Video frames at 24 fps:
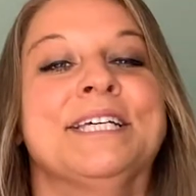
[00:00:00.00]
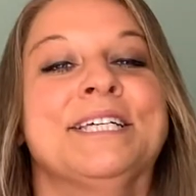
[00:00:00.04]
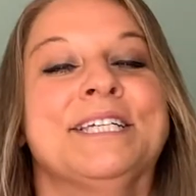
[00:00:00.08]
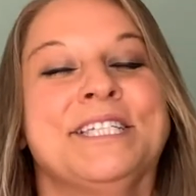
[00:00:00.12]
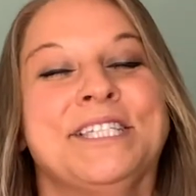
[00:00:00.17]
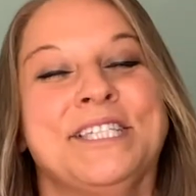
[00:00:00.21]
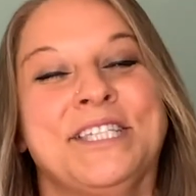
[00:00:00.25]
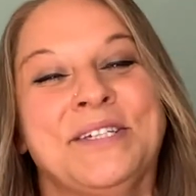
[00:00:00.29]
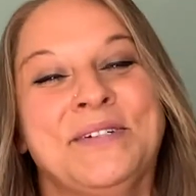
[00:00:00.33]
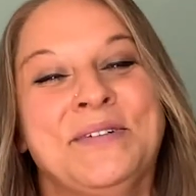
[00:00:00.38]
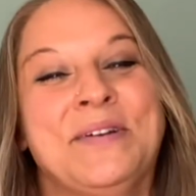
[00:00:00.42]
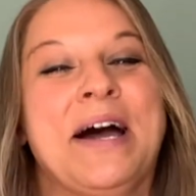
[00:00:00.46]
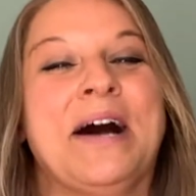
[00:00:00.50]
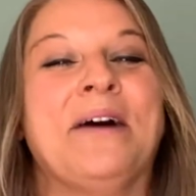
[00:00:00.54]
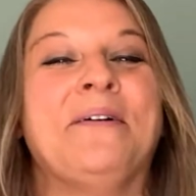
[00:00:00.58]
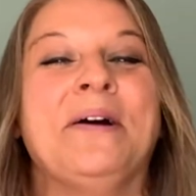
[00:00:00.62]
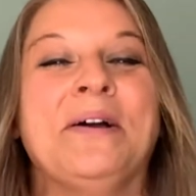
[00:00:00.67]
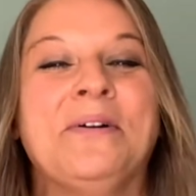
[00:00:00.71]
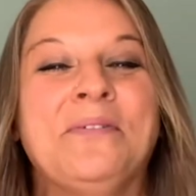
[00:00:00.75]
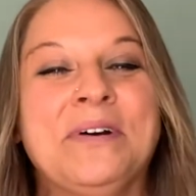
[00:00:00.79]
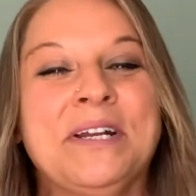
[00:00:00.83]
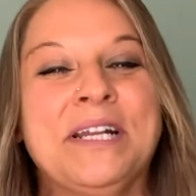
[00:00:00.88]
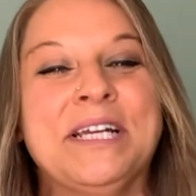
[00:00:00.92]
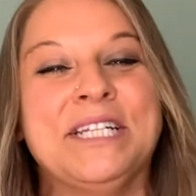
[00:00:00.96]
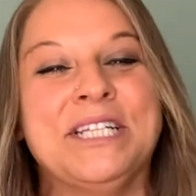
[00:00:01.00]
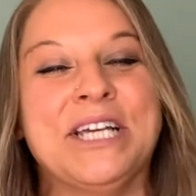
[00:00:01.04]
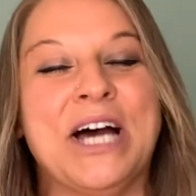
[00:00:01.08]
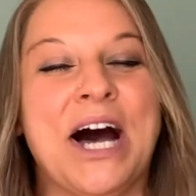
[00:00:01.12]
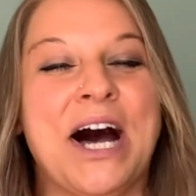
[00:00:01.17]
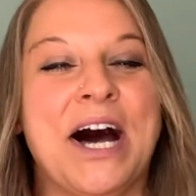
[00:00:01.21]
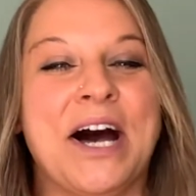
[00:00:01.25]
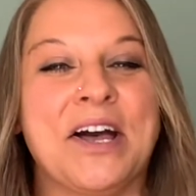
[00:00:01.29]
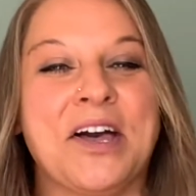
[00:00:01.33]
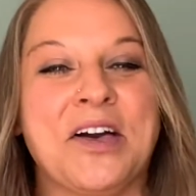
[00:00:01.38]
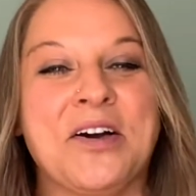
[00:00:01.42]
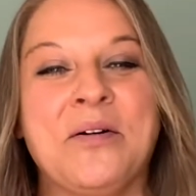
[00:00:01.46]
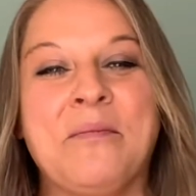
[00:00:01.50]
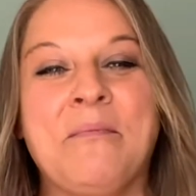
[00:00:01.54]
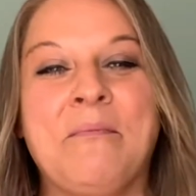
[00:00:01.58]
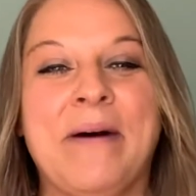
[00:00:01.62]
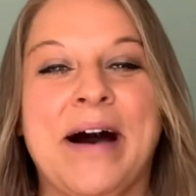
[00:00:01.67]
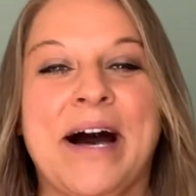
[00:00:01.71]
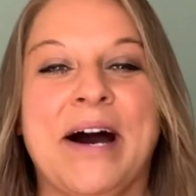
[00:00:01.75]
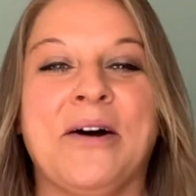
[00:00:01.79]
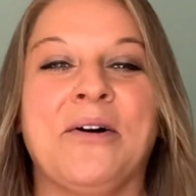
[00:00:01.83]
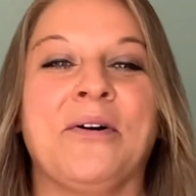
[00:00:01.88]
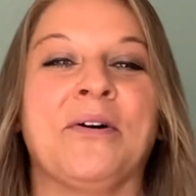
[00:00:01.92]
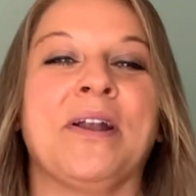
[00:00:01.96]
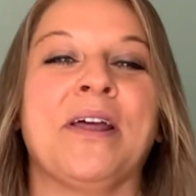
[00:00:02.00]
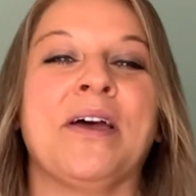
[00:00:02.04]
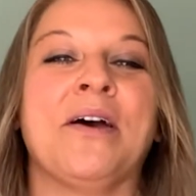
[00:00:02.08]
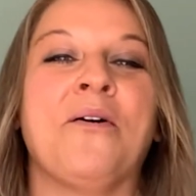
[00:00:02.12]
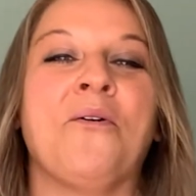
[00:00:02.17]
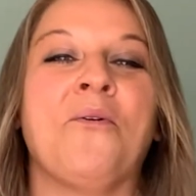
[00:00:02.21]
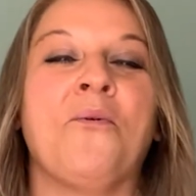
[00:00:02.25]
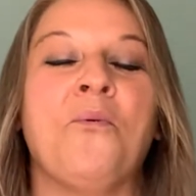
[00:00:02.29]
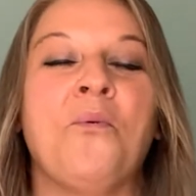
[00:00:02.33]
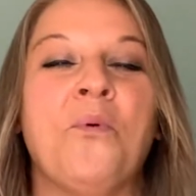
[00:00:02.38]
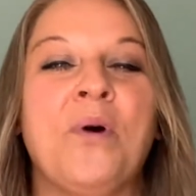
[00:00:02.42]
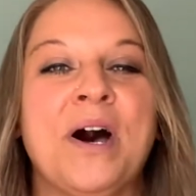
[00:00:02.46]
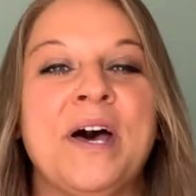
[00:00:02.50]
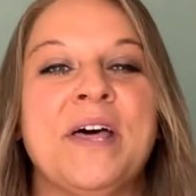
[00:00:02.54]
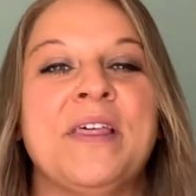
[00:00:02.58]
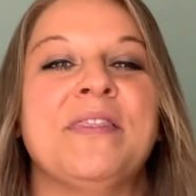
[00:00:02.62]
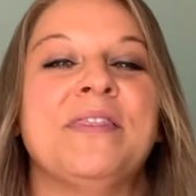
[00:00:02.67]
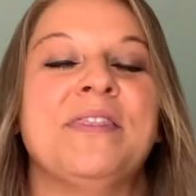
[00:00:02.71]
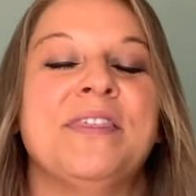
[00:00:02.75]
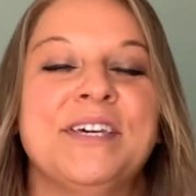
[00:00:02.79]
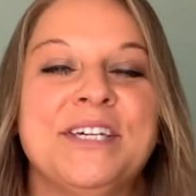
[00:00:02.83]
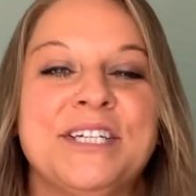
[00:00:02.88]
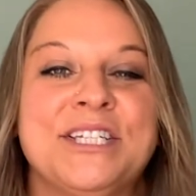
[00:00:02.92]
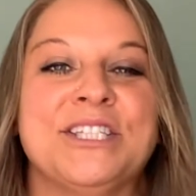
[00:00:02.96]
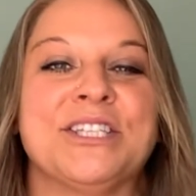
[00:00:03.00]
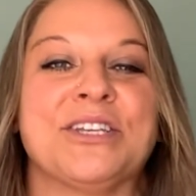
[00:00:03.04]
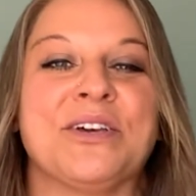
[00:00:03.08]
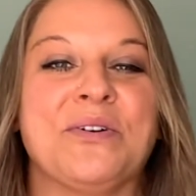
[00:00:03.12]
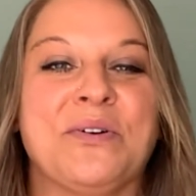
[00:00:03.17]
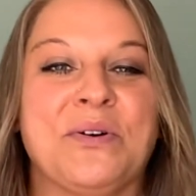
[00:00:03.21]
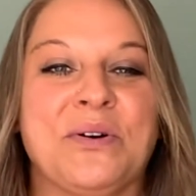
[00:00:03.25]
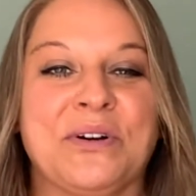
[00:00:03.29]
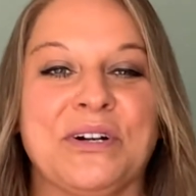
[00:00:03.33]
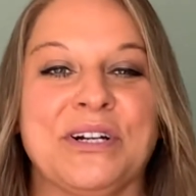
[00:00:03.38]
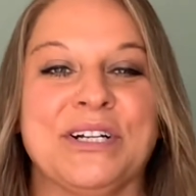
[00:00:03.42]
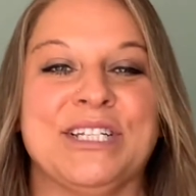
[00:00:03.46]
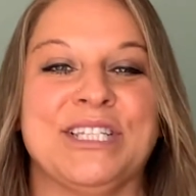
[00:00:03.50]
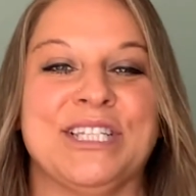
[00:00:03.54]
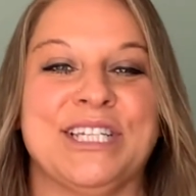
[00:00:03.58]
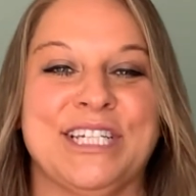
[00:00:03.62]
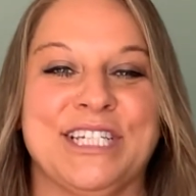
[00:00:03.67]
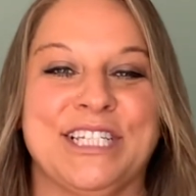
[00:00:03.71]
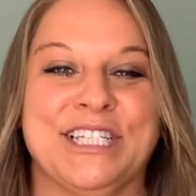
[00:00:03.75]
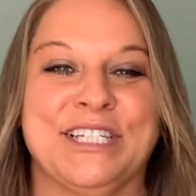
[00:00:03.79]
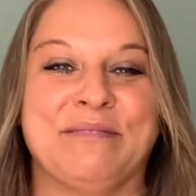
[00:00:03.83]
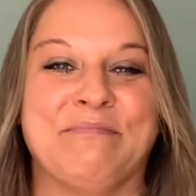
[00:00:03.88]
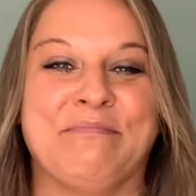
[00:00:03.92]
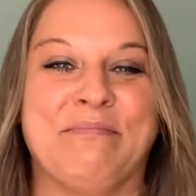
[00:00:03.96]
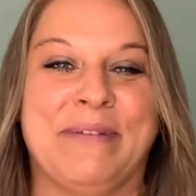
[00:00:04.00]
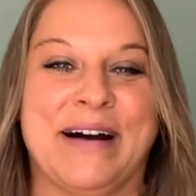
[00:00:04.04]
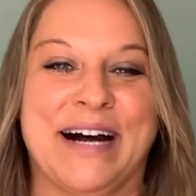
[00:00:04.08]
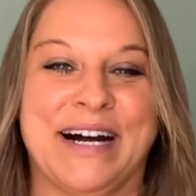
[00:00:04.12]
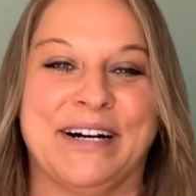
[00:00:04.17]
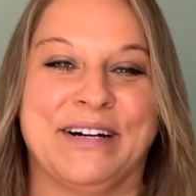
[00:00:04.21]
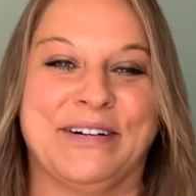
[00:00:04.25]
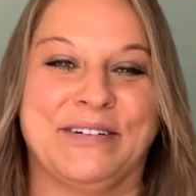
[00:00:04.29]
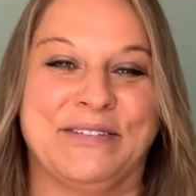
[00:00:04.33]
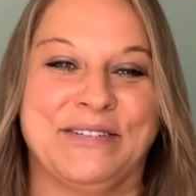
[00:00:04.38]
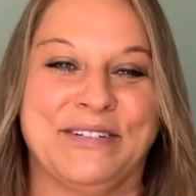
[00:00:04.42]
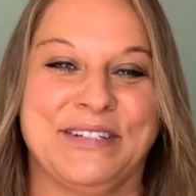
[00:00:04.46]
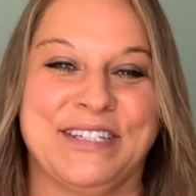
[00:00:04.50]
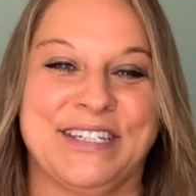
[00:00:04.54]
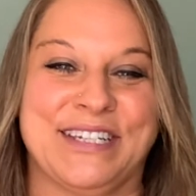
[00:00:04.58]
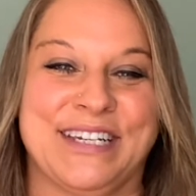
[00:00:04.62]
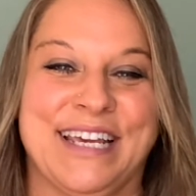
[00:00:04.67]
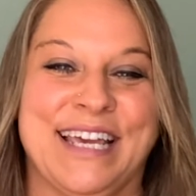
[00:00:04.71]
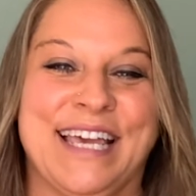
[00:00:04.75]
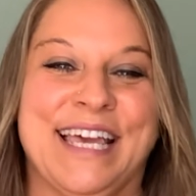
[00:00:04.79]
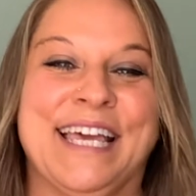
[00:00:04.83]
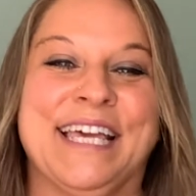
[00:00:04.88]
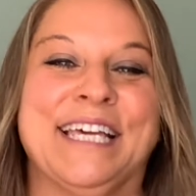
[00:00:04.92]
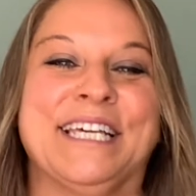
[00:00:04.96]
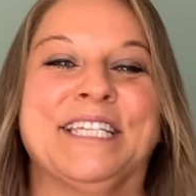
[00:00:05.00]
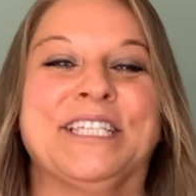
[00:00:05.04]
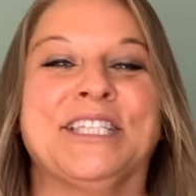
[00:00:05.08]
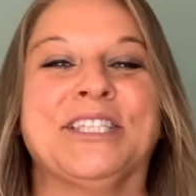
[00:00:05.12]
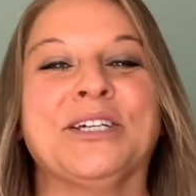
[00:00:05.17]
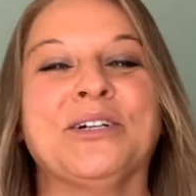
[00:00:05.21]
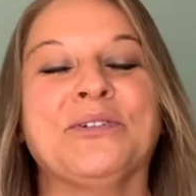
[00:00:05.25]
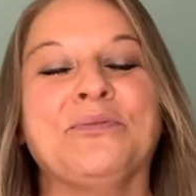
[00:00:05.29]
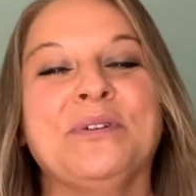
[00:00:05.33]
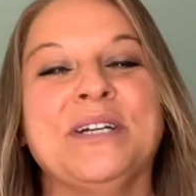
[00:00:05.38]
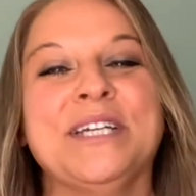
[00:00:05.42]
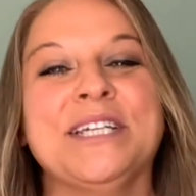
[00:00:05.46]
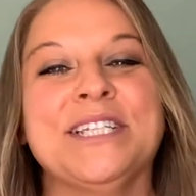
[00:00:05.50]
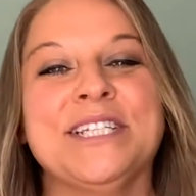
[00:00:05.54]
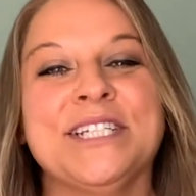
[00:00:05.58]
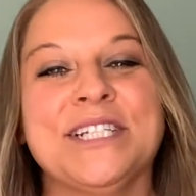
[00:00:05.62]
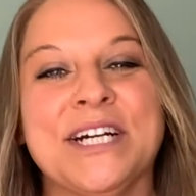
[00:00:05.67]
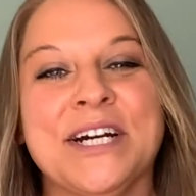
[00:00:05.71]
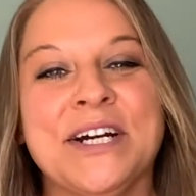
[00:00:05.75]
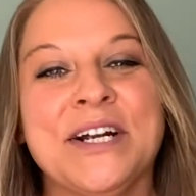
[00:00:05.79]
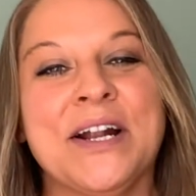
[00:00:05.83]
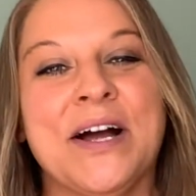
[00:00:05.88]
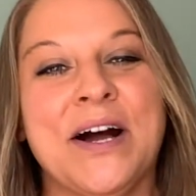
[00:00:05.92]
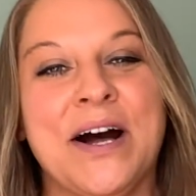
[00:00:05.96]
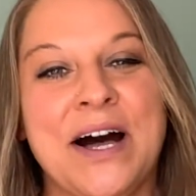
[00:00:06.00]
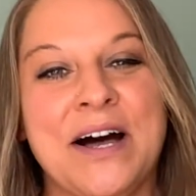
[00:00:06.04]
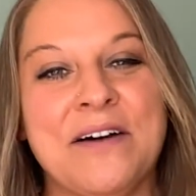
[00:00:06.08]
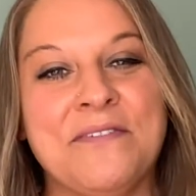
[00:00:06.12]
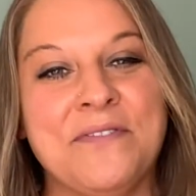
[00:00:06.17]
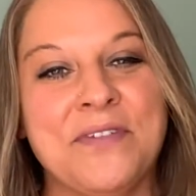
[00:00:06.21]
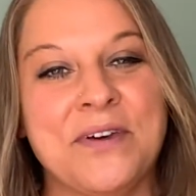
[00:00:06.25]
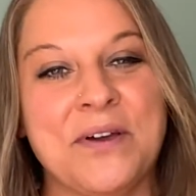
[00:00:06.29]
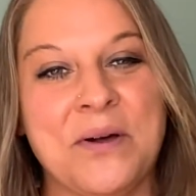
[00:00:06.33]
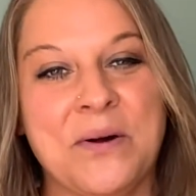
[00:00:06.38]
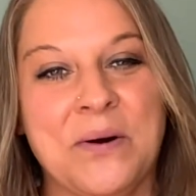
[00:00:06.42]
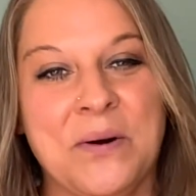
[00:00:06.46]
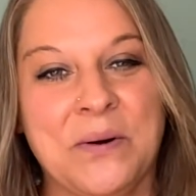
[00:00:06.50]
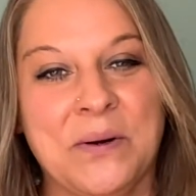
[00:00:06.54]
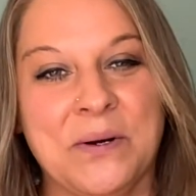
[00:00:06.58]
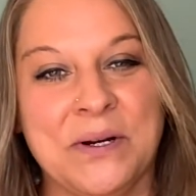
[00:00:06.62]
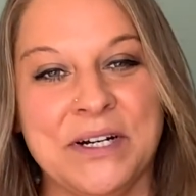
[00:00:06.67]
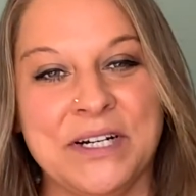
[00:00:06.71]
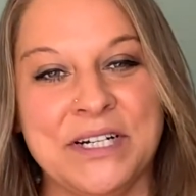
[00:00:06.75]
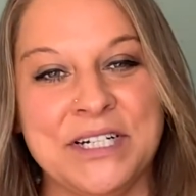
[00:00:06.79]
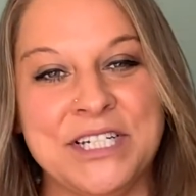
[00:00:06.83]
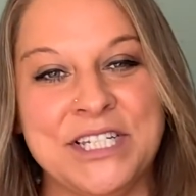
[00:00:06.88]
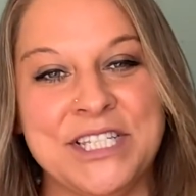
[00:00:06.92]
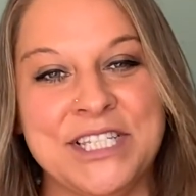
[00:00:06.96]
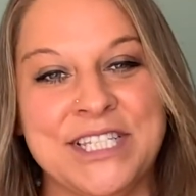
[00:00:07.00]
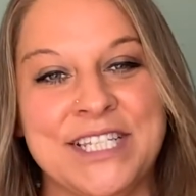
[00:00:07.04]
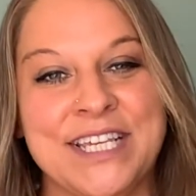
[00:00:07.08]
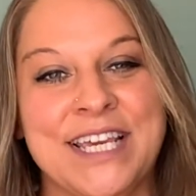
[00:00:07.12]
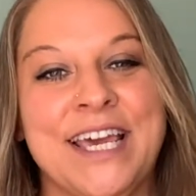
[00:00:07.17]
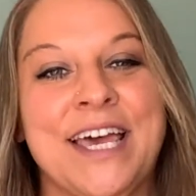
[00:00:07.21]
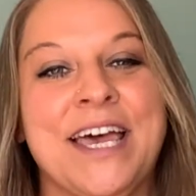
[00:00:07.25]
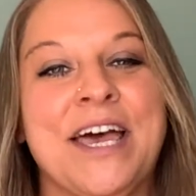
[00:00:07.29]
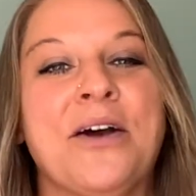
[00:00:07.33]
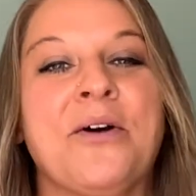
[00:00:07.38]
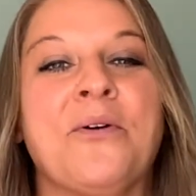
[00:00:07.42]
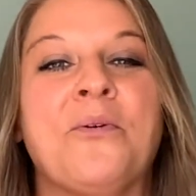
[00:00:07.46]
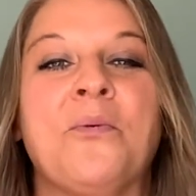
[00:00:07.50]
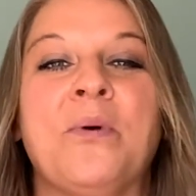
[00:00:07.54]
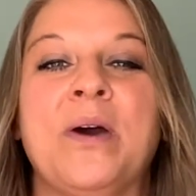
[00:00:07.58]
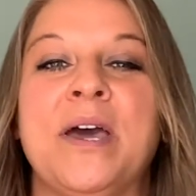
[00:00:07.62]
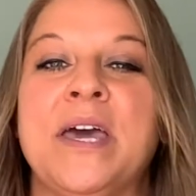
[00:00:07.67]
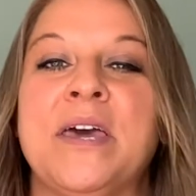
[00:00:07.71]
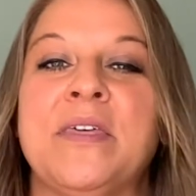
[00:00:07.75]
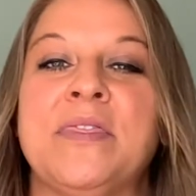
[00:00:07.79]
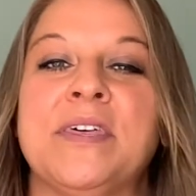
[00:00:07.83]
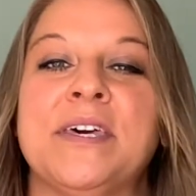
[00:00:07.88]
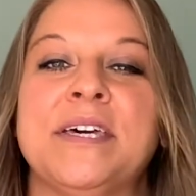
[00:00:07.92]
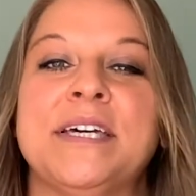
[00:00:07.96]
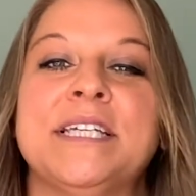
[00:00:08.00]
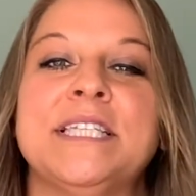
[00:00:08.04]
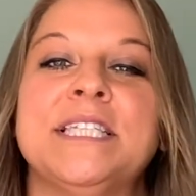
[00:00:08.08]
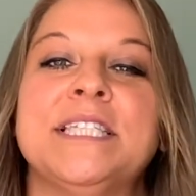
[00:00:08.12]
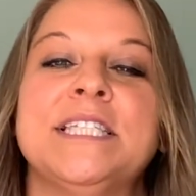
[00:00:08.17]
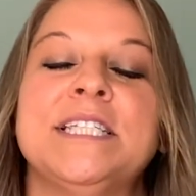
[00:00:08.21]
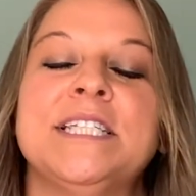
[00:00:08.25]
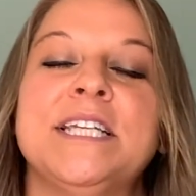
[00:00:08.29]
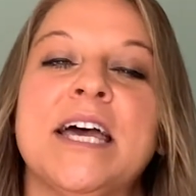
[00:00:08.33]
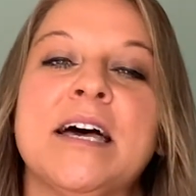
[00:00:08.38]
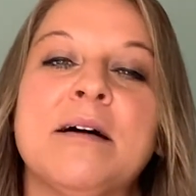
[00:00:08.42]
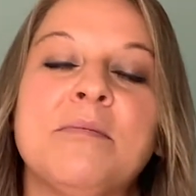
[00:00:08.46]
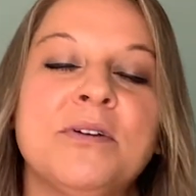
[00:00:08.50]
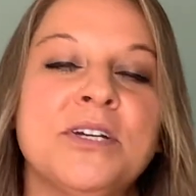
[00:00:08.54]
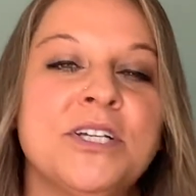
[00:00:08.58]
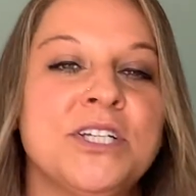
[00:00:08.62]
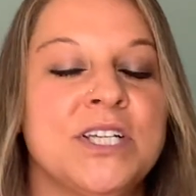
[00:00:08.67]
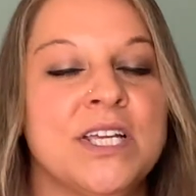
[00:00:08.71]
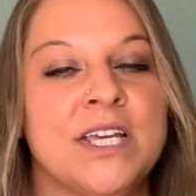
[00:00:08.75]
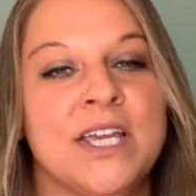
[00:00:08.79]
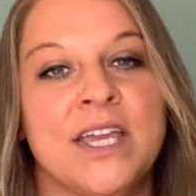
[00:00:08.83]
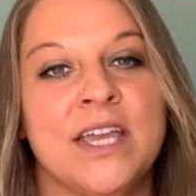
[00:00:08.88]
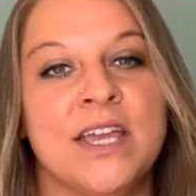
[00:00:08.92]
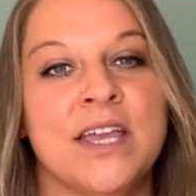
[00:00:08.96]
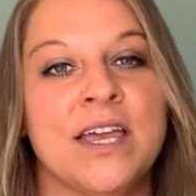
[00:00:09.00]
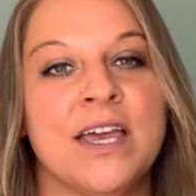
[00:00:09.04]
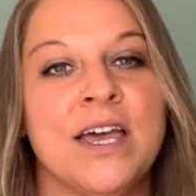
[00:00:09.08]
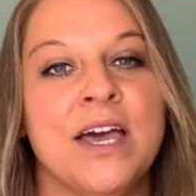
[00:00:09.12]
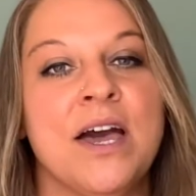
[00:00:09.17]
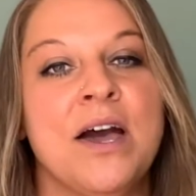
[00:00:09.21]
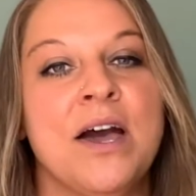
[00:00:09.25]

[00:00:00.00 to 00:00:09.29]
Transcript: So now I want to talk about what this course is about. So we start off the course with establishing